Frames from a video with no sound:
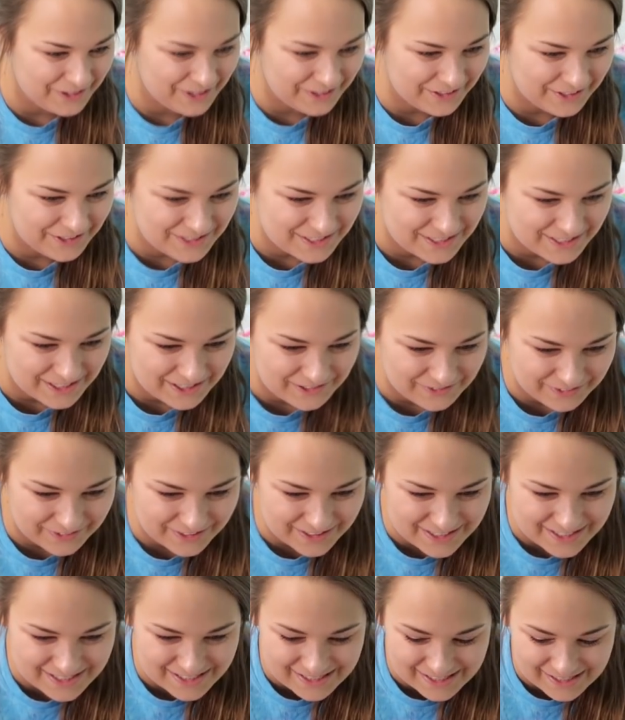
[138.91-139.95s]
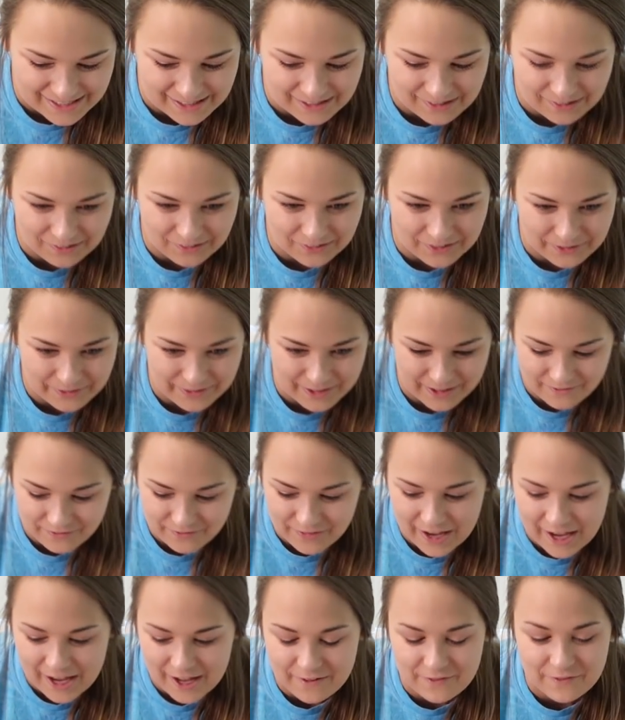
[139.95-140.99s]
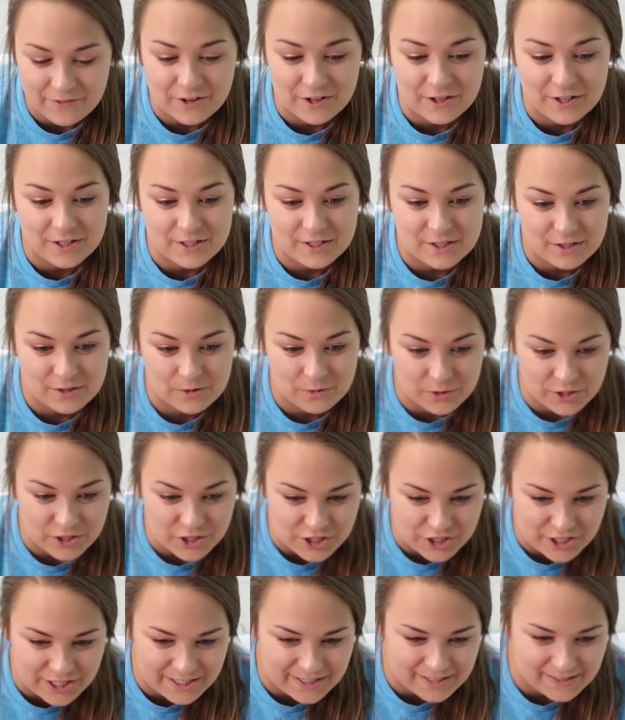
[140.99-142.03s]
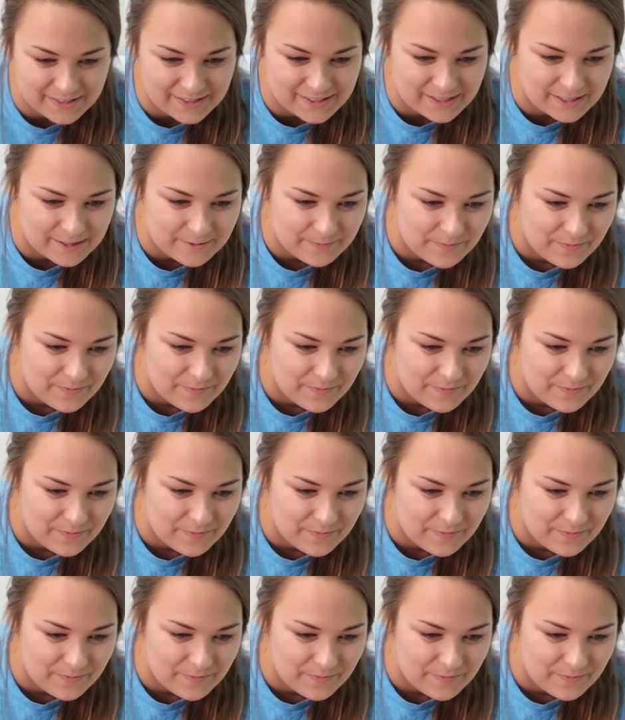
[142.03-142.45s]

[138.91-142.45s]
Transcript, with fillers: for other stuff. Let's see what we can find for squishies.